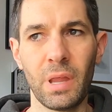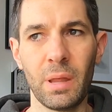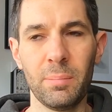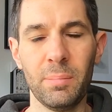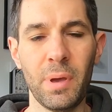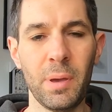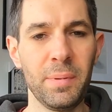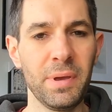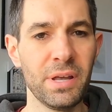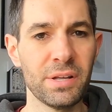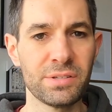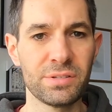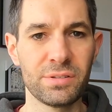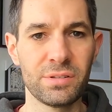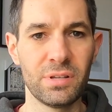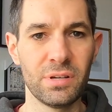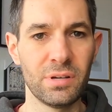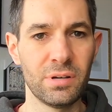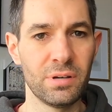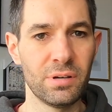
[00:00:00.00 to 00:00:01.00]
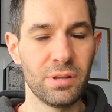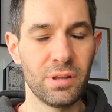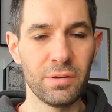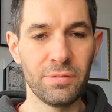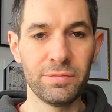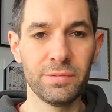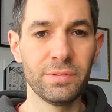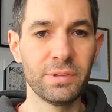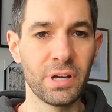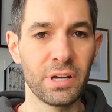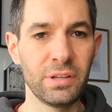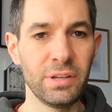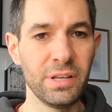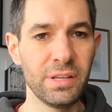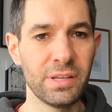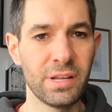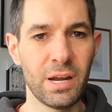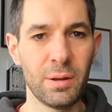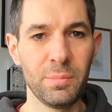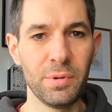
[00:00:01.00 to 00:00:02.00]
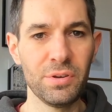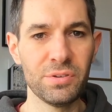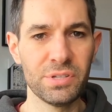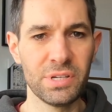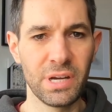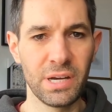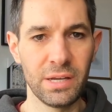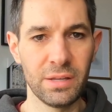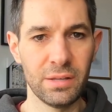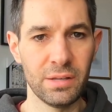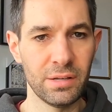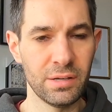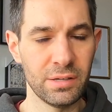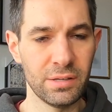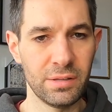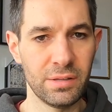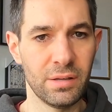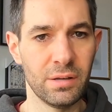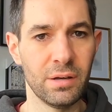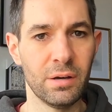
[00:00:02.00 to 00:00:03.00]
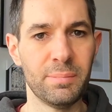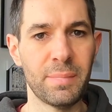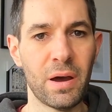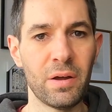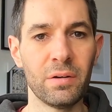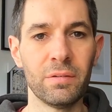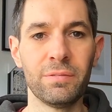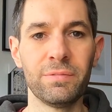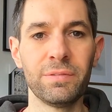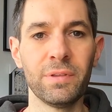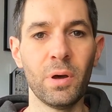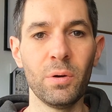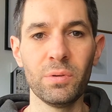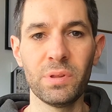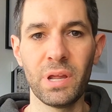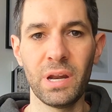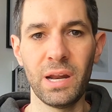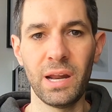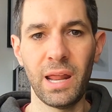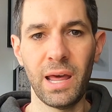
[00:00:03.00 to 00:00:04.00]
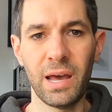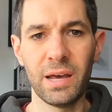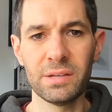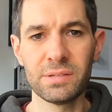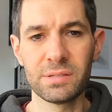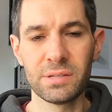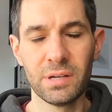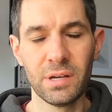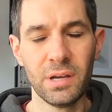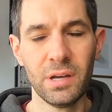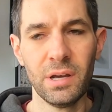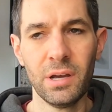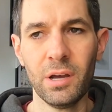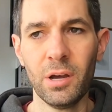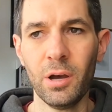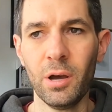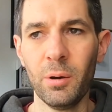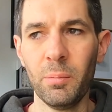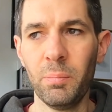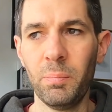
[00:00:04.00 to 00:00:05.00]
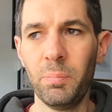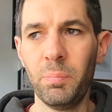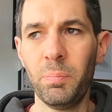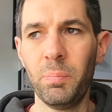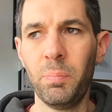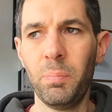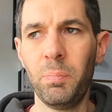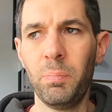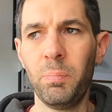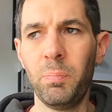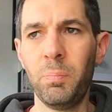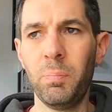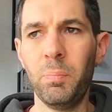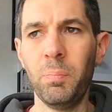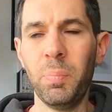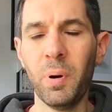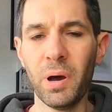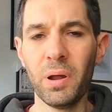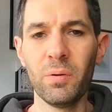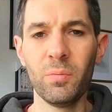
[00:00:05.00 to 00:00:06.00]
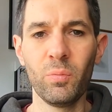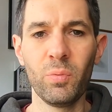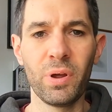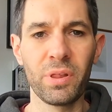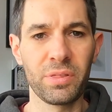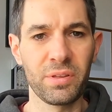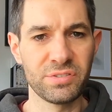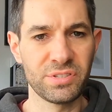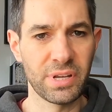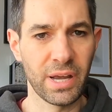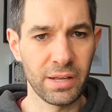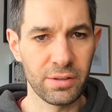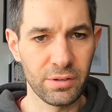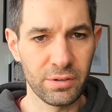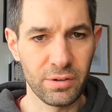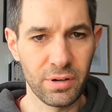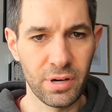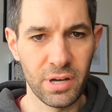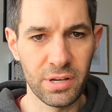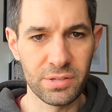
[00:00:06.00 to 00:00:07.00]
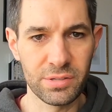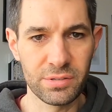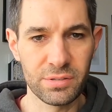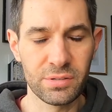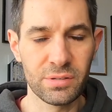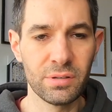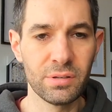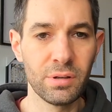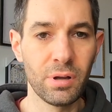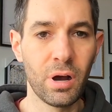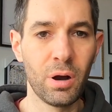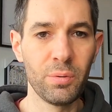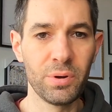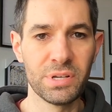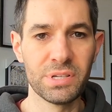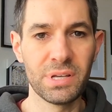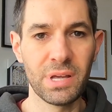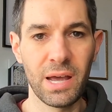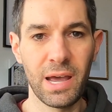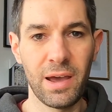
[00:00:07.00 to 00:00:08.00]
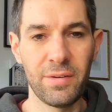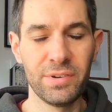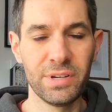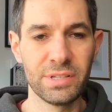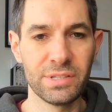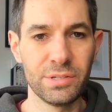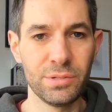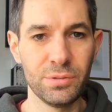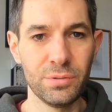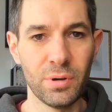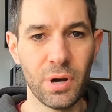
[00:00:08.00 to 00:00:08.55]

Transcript: Maybe it's the cleat that I'm using and the amount of float that it has. But with cyclocross, always having to